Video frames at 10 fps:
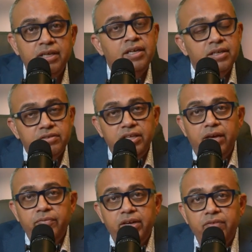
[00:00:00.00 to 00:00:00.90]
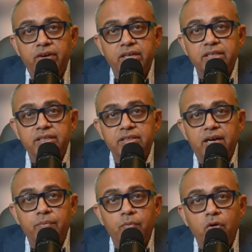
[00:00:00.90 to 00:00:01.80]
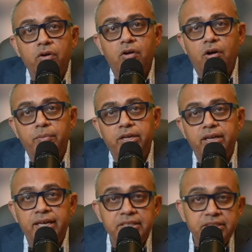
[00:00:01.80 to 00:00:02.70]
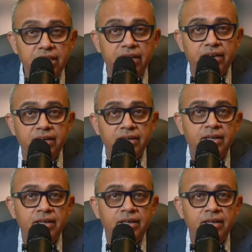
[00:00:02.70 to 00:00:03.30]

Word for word: CMV infection are more common in children